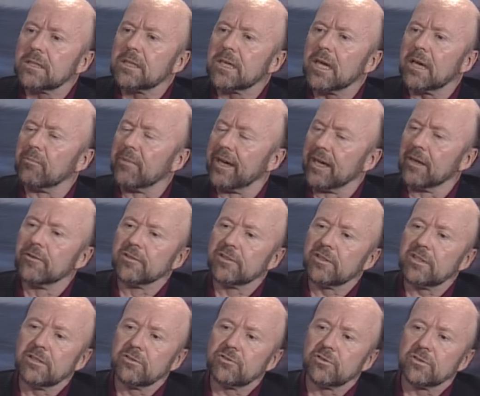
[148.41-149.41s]
and my other
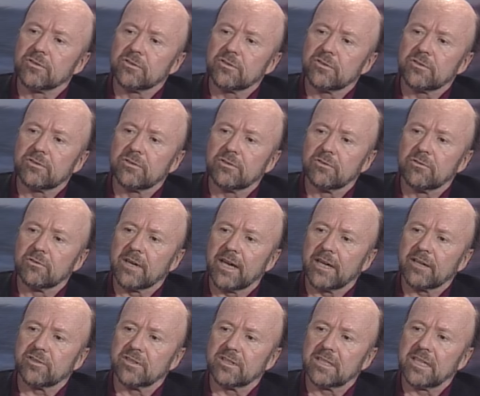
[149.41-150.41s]
teachers to
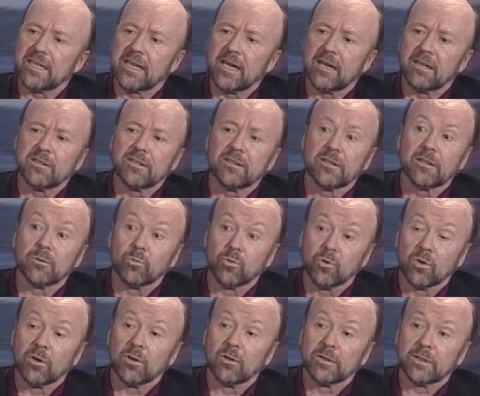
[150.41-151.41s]
actually get out into the
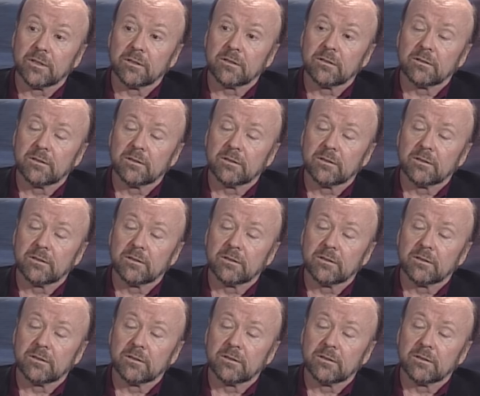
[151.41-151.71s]
world and